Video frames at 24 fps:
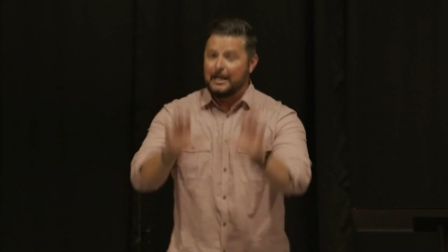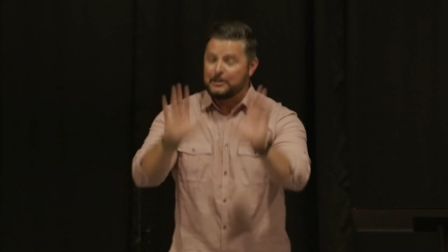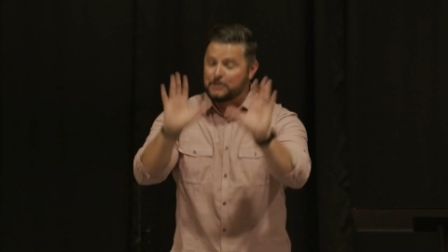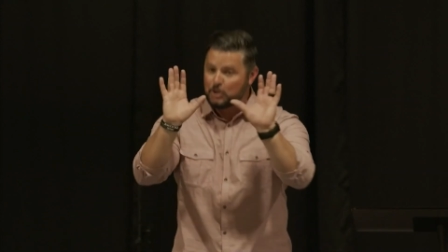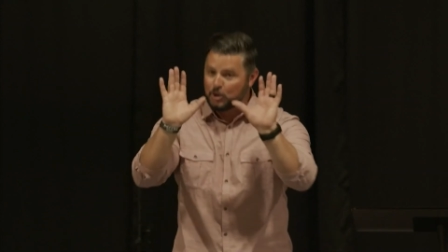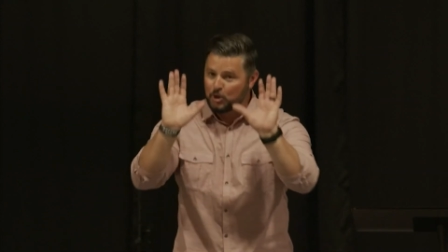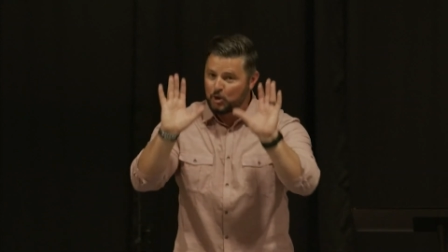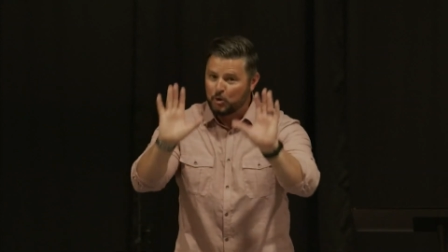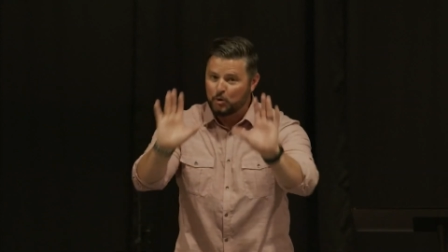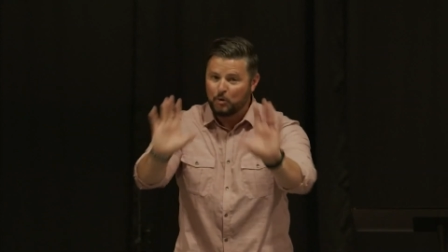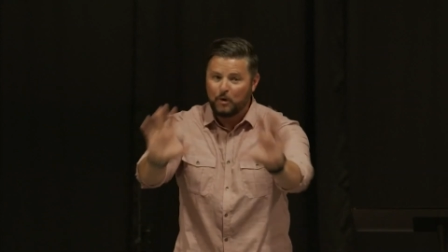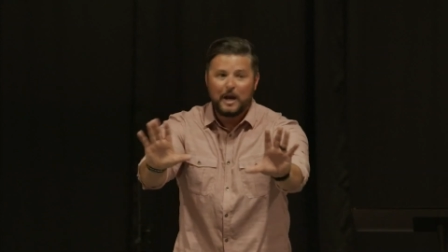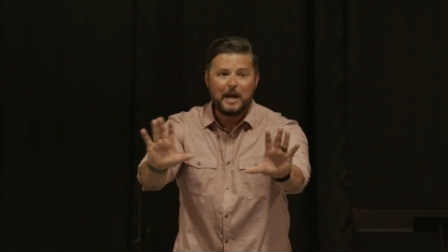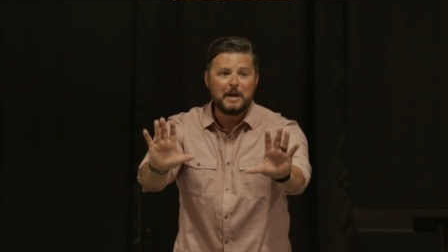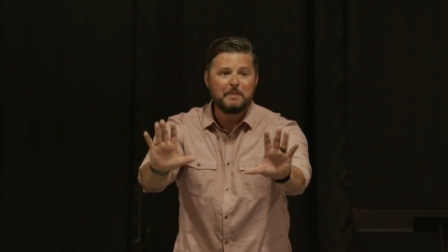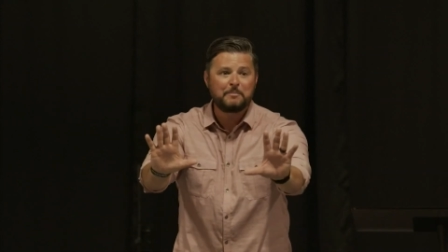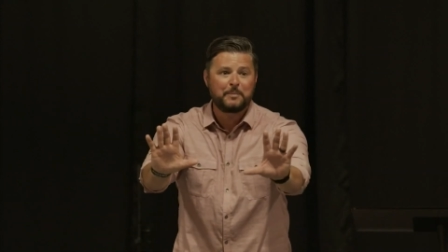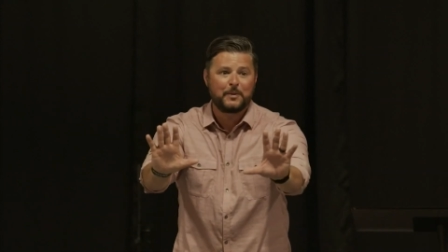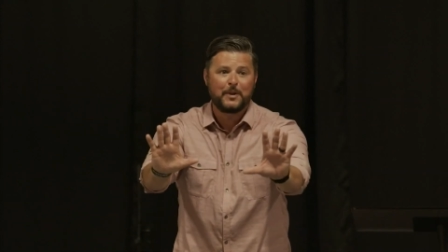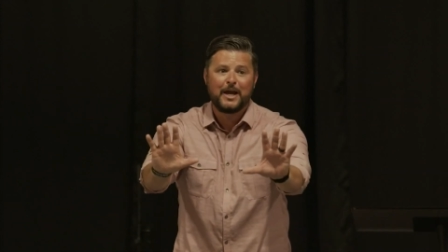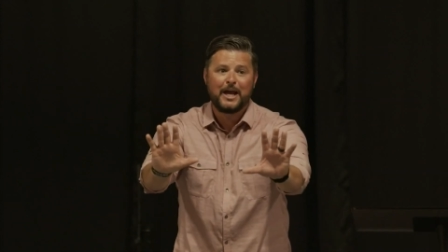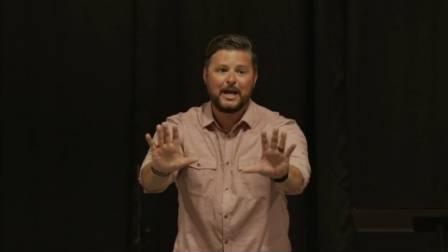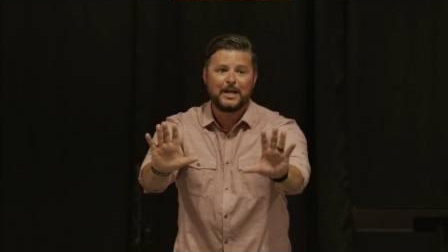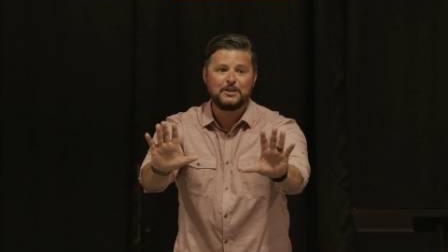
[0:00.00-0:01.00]
It's a great
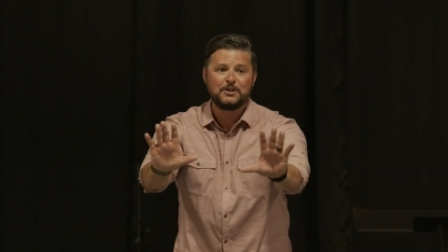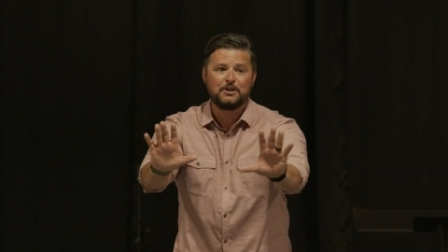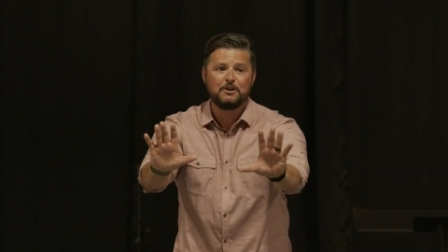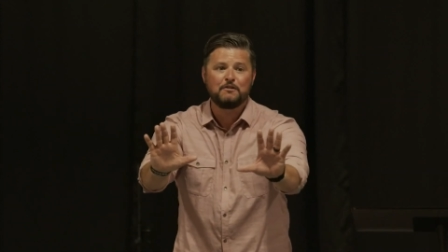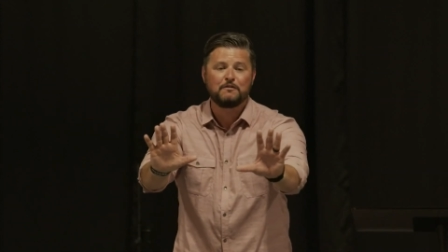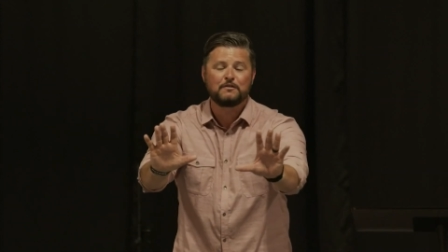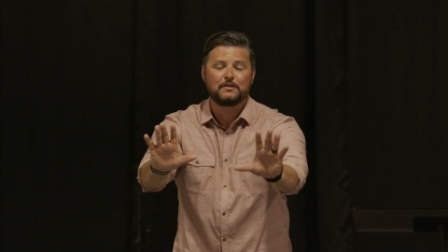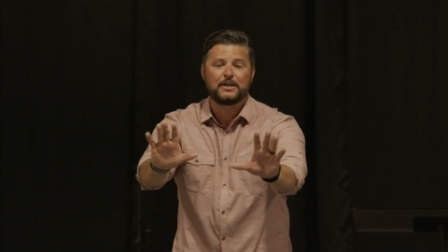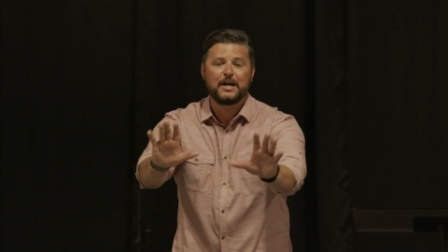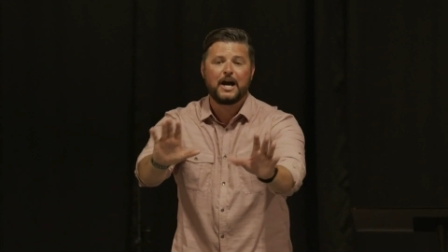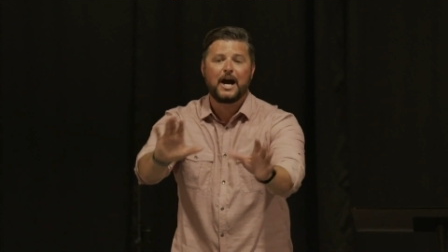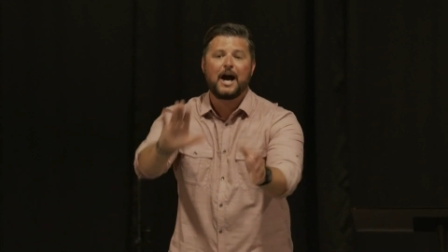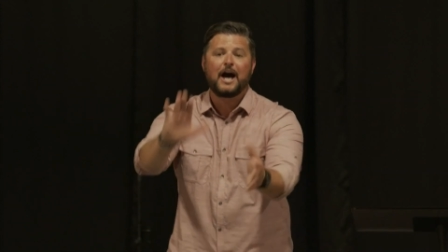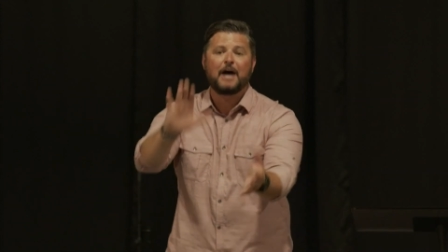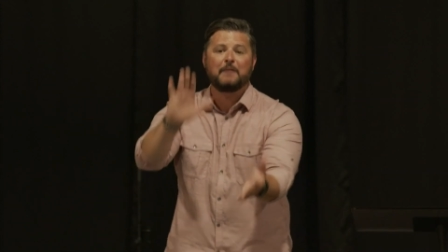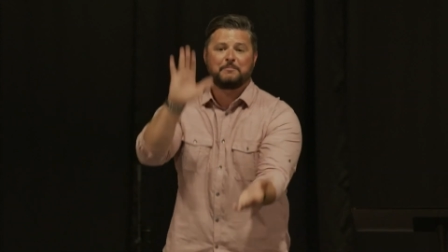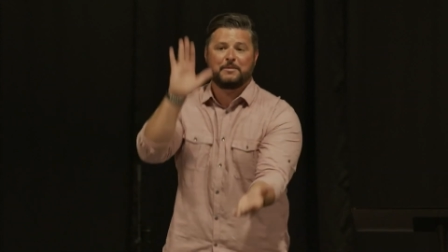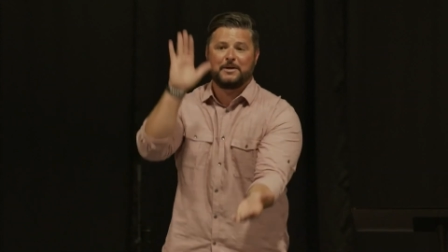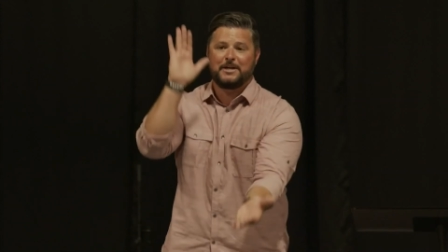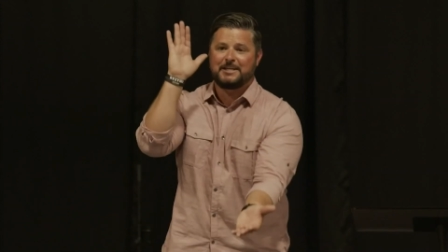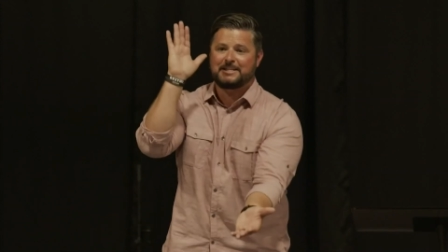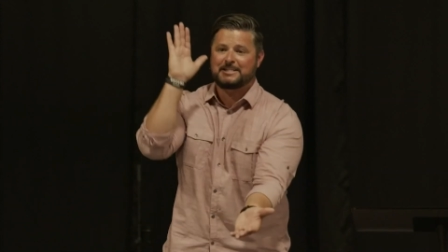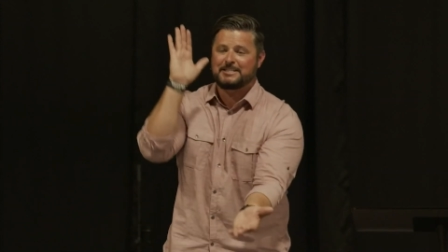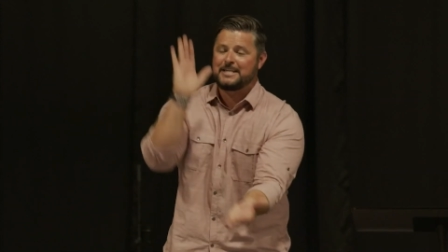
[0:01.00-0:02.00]
plan you've
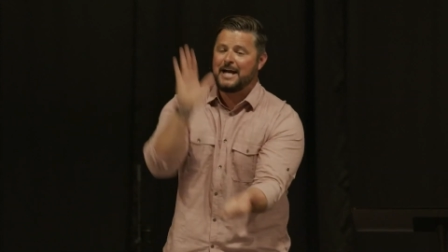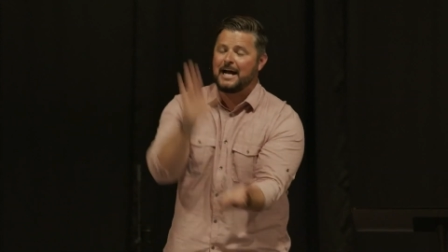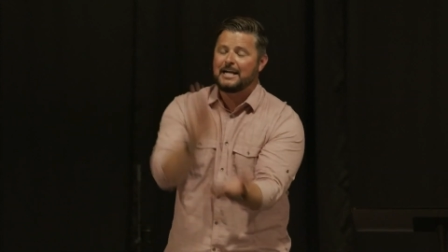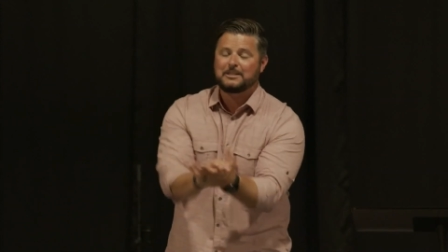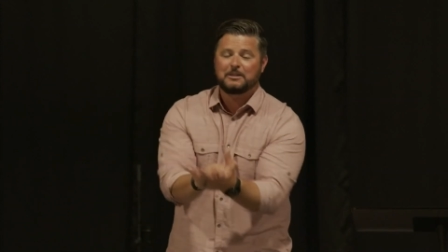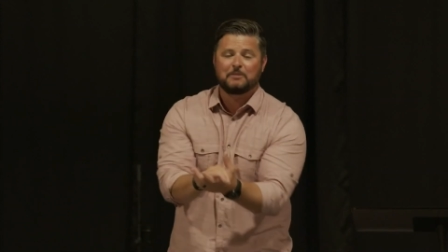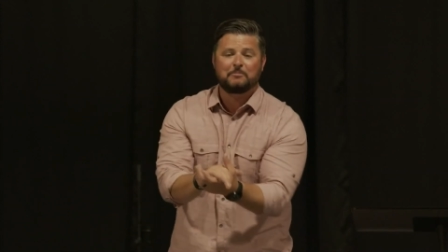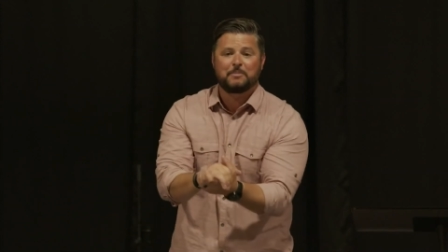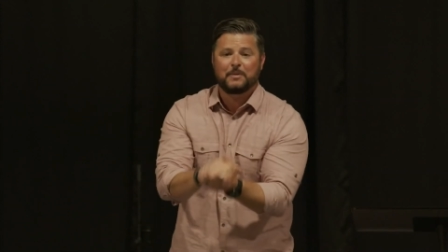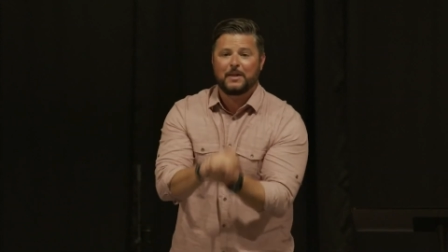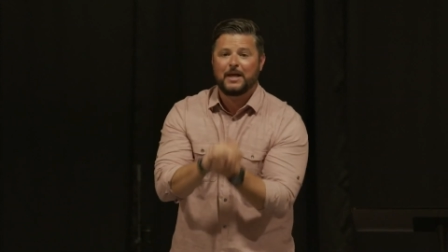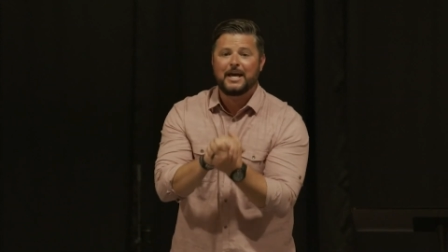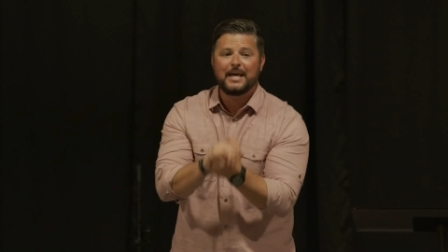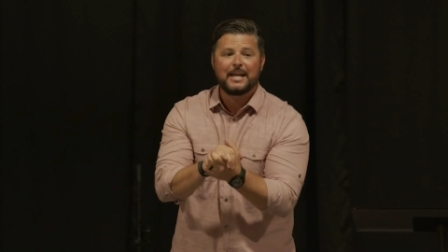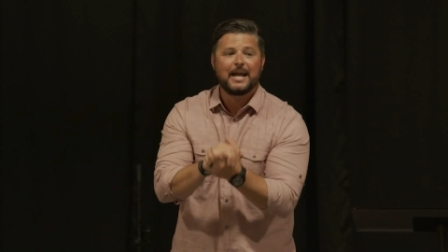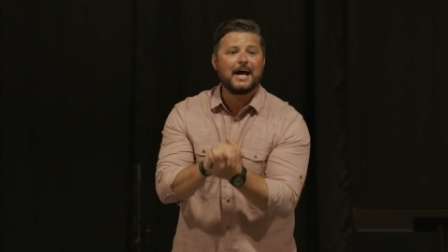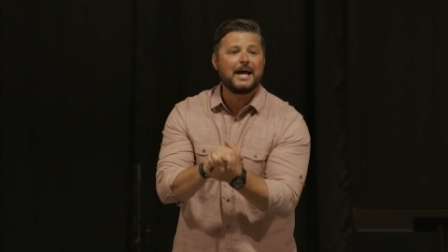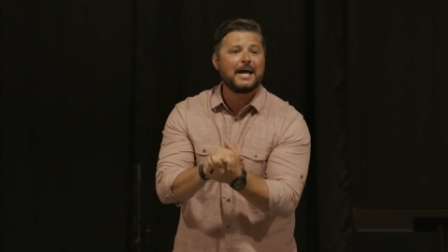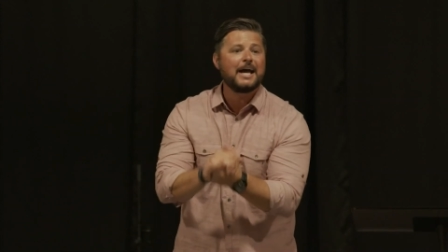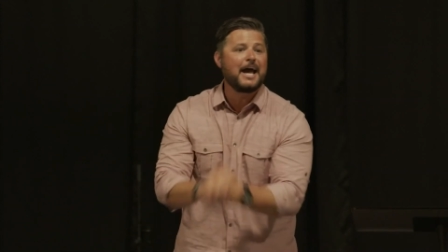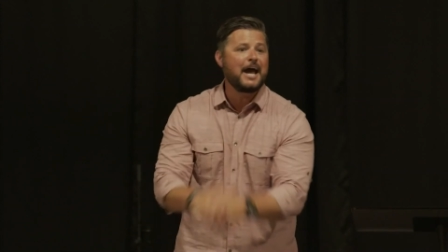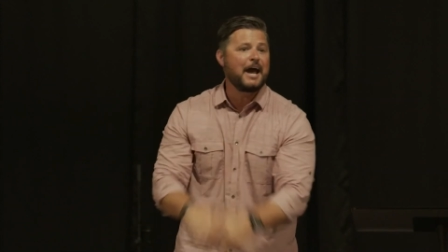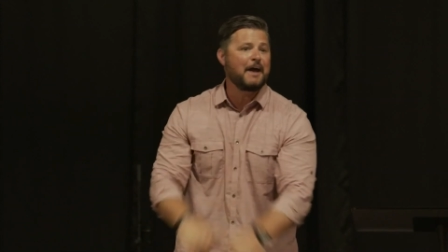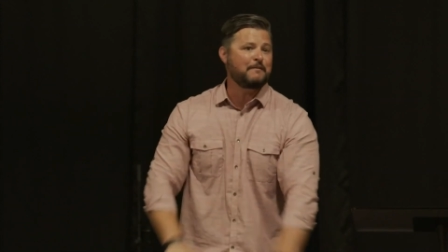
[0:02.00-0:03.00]
got, but it's not the plan
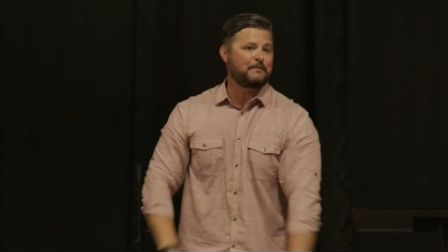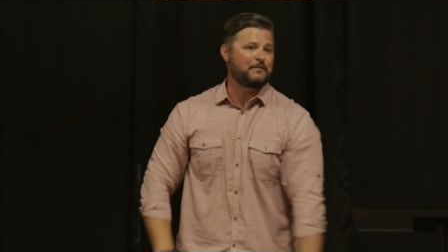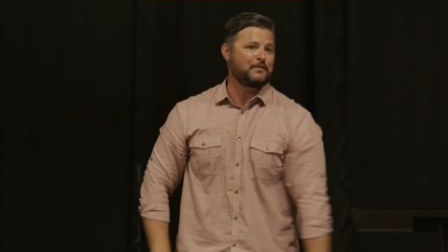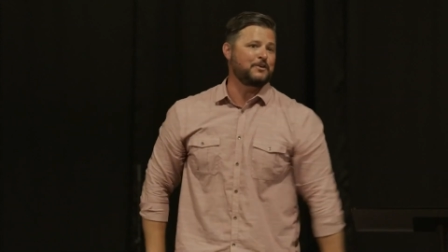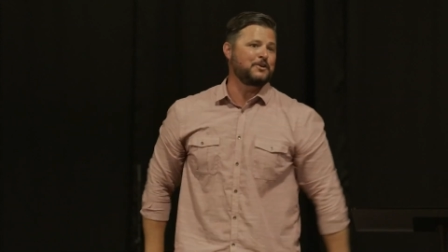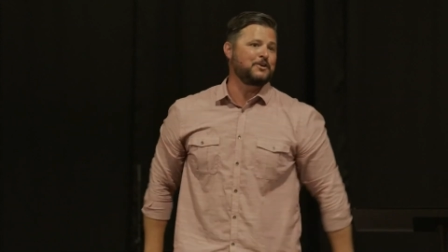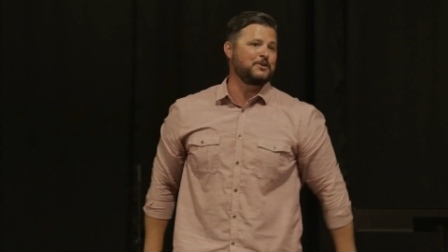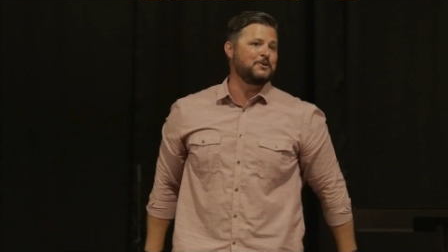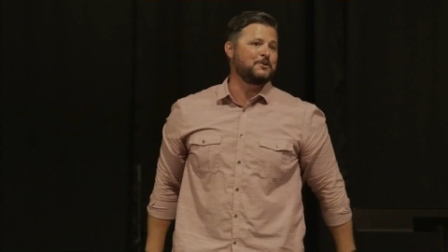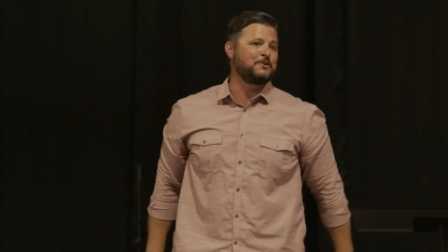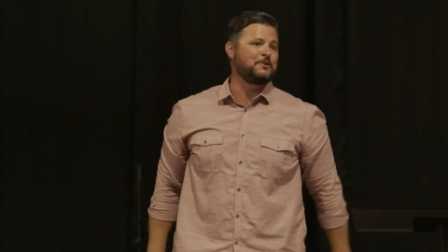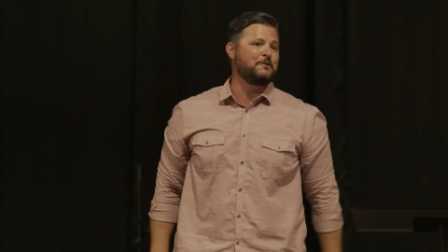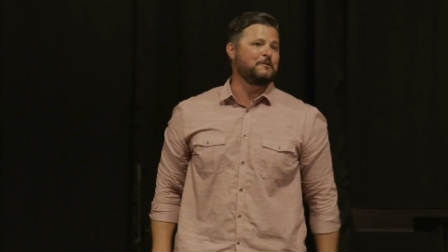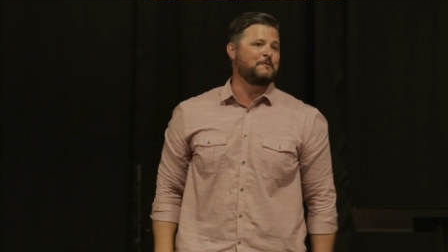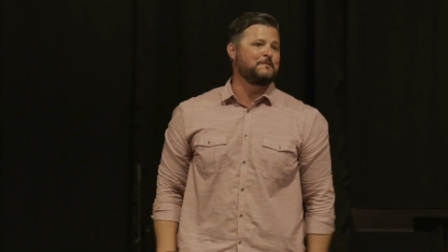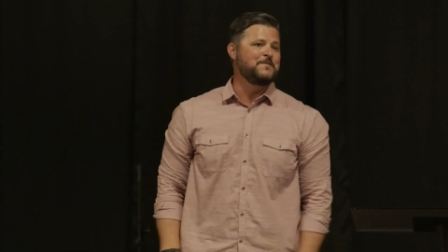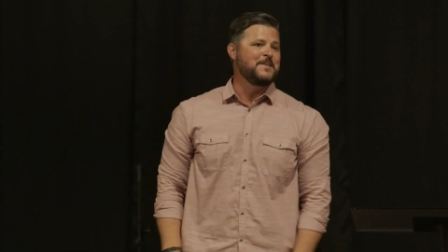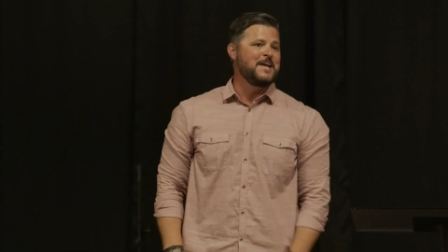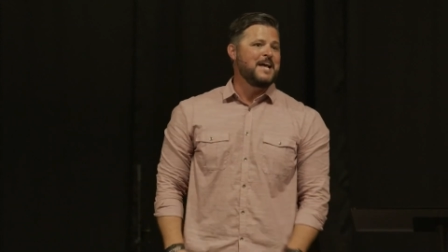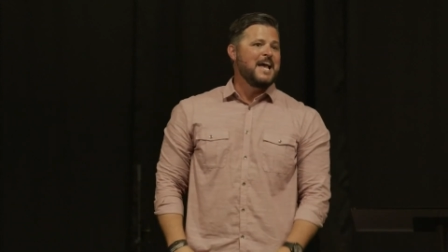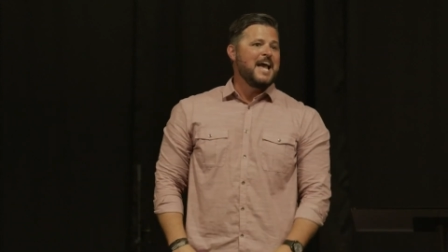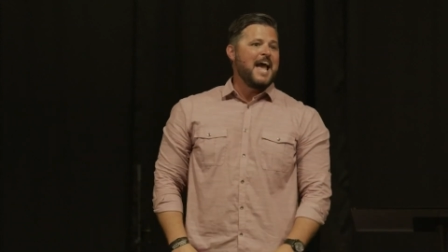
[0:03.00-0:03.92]
I have for you.